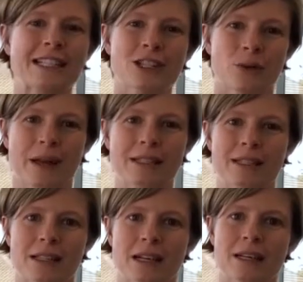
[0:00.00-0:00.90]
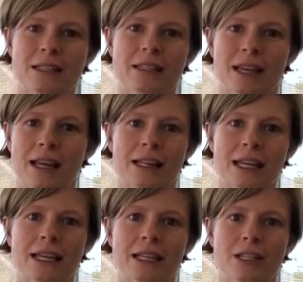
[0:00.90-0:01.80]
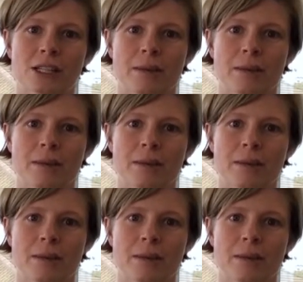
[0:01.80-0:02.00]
to do exercise to get leakage.